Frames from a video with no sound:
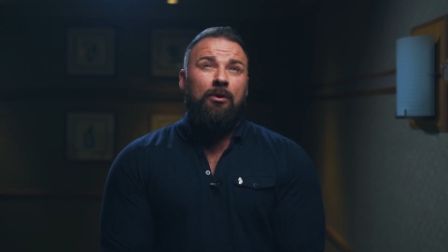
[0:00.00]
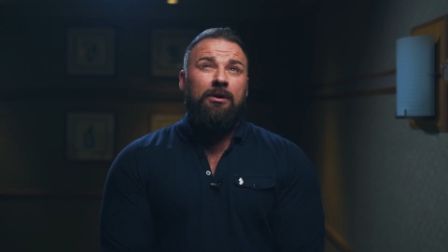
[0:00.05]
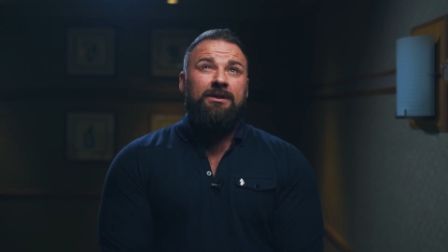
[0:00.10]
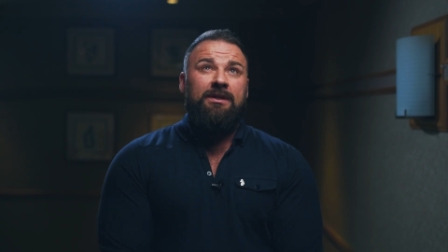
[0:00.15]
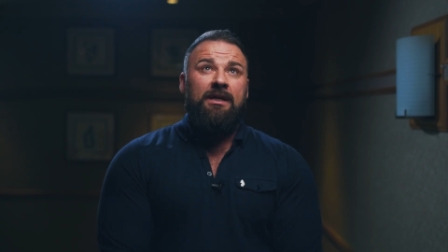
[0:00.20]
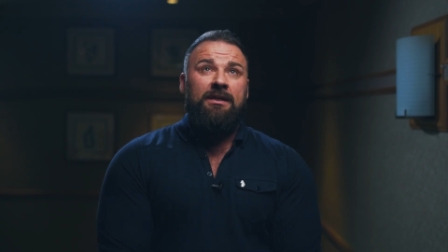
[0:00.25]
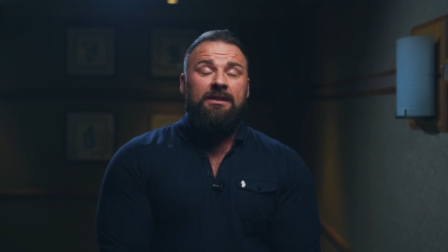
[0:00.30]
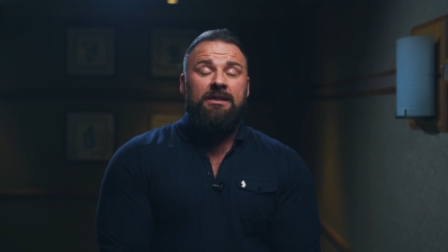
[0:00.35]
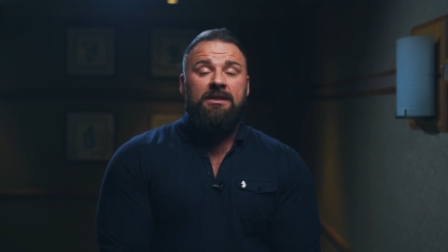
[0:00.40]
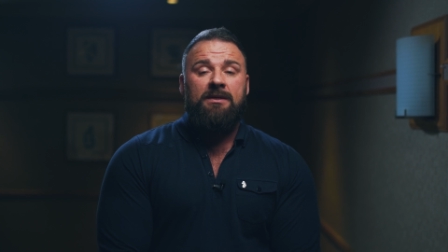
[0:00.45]

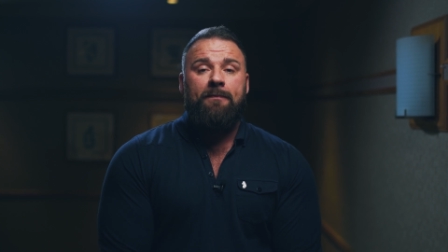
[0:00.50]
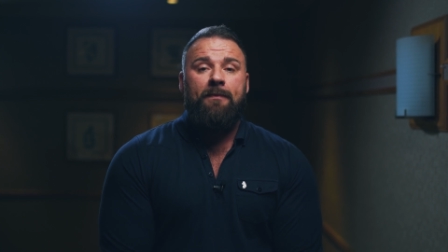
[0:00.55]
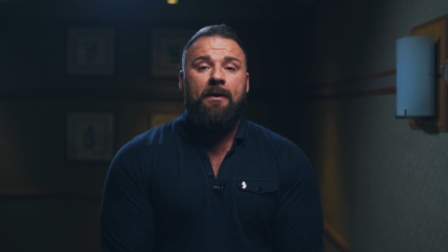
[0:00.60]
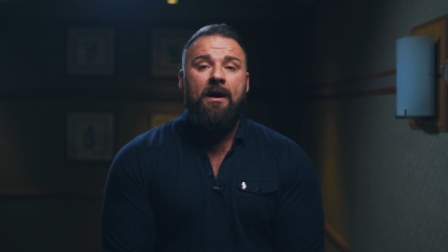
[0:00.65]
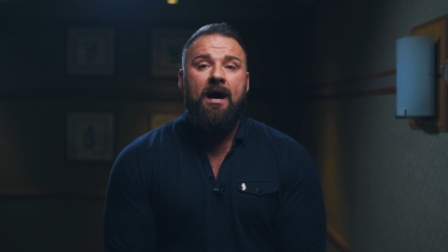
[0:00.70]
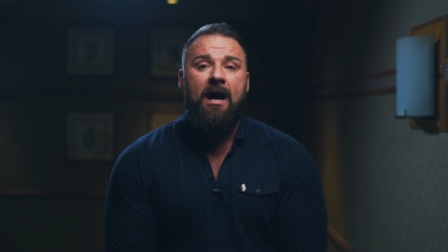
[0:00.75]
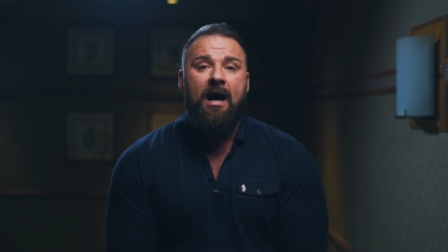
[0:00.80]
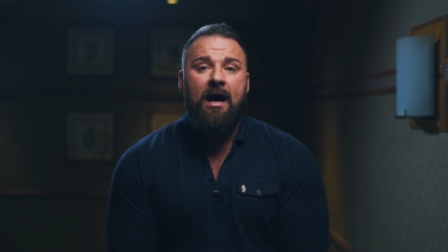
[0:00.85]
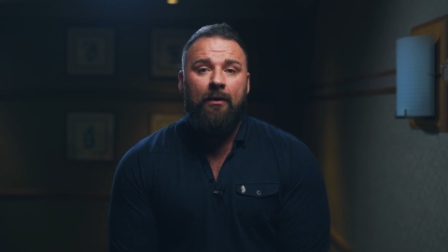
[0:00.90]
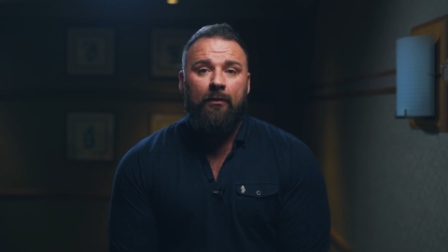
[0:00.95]
us
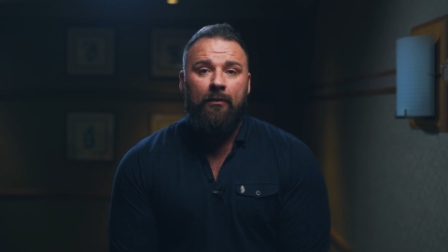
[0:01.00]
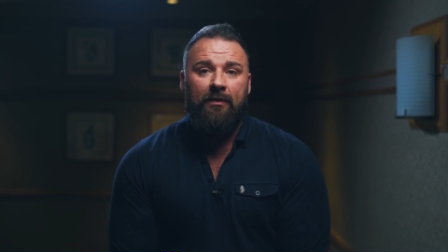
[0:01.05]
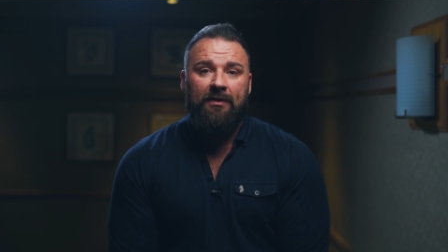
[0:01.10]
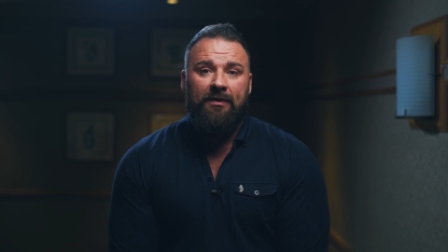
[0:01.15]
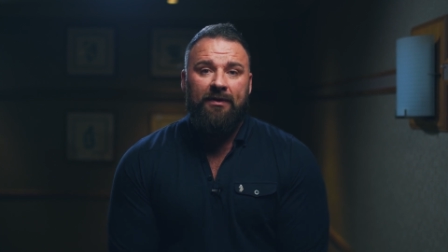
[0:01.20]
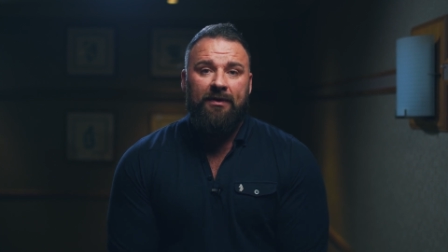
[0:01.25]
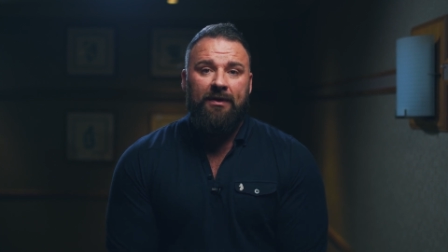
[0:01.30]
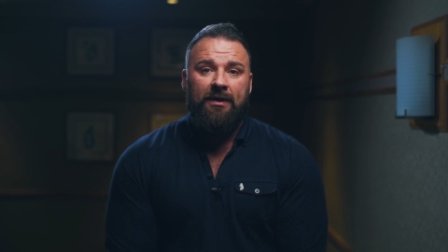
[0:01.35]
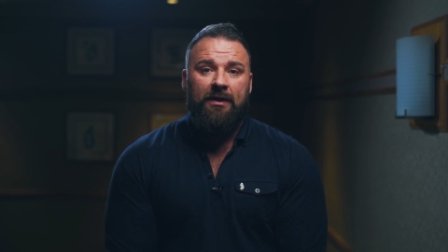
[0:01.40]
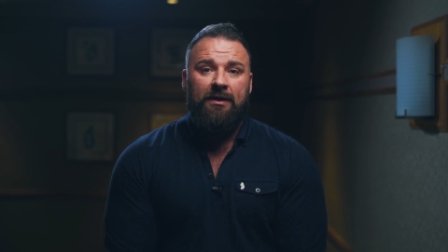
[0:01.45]
apart
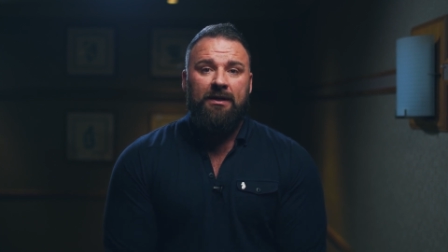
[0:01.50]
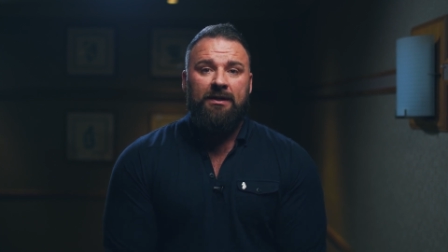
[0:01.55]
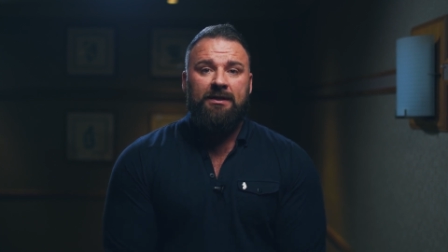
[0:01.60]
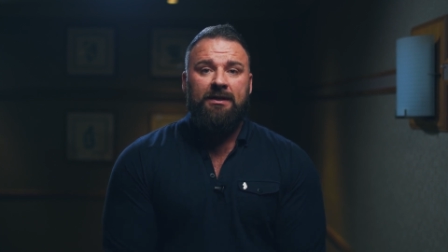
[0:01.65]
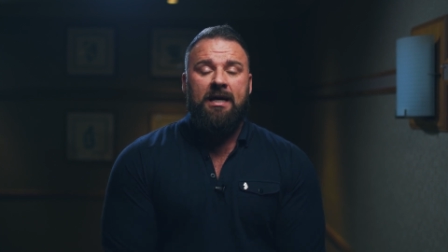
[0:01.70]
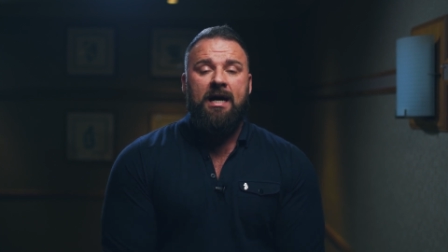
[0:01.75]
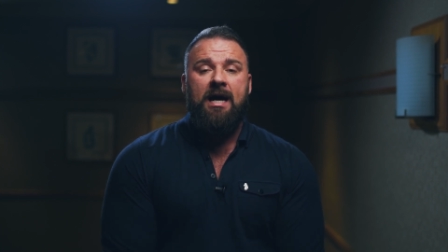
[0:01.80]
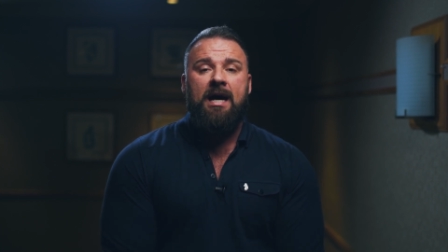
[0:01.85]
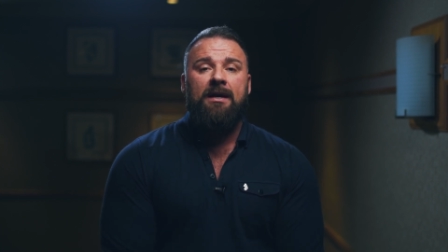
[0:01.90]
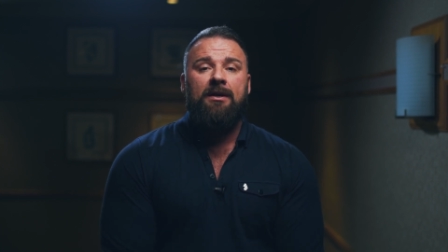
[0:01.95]
with this
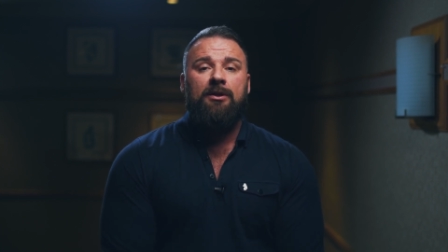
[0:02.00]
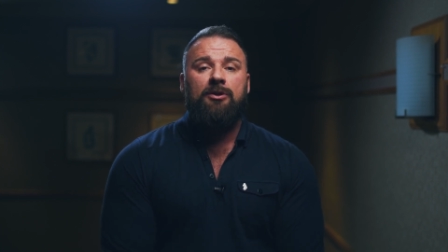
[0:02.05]
kind